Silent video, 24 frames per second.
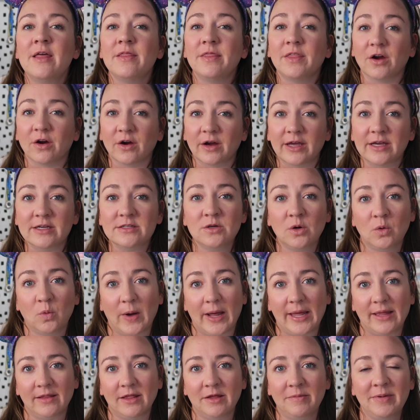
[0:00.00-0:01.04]
There is a
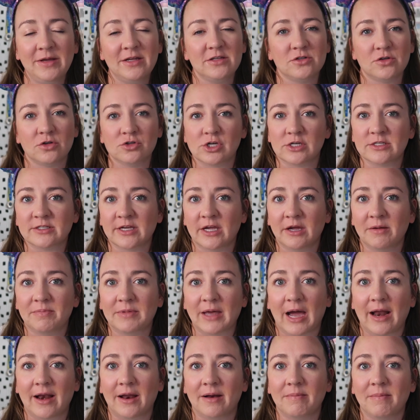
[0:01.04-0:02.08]
weight limit, limit, so just keep
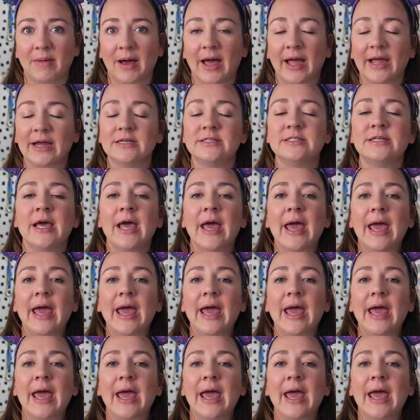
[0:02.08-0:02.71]
that in mind.